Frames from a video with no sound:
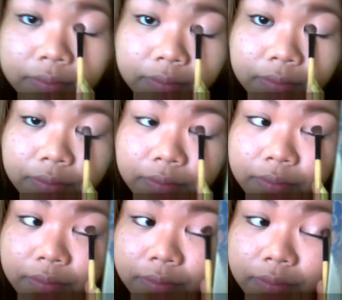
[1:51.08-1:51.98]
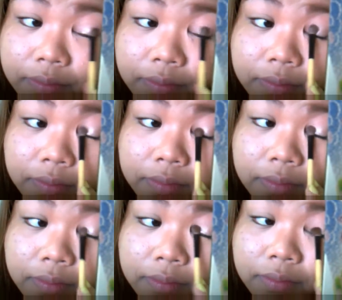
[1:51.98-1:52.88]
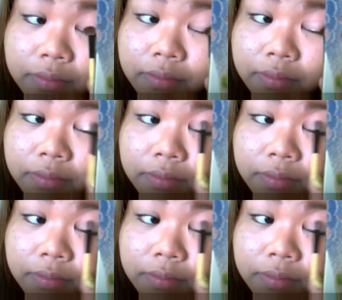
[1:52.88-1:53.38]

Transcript: No one is speaking in this clip.